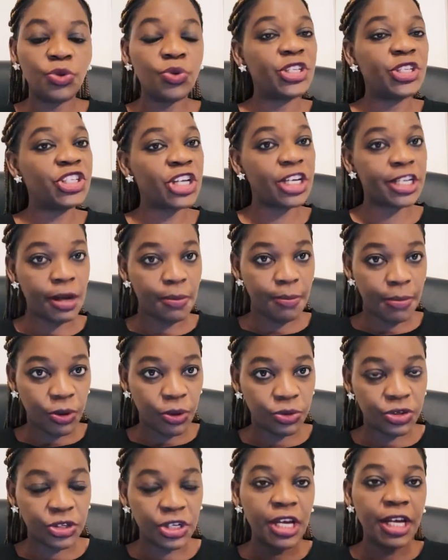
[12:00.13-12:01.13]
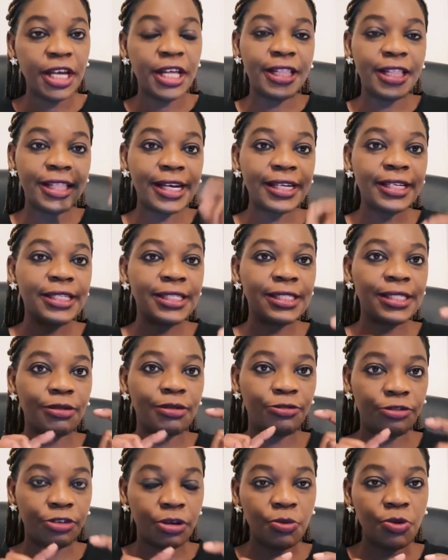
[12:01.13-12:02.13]
you'll chat about. That is the
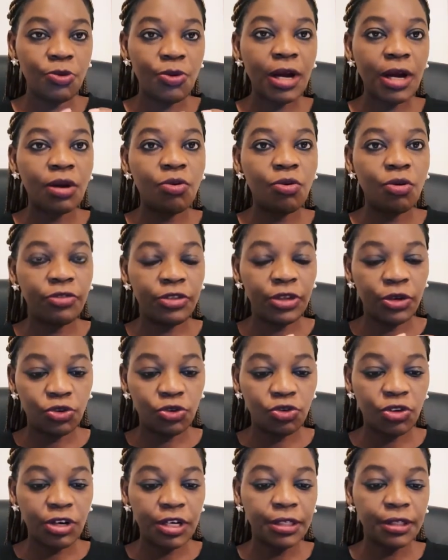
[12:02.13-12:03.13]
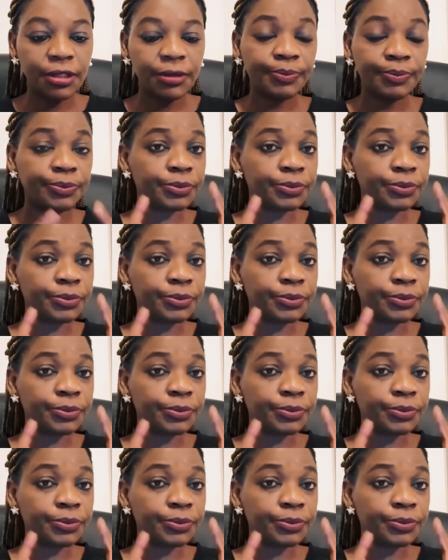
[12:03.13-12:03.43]
framework of your training,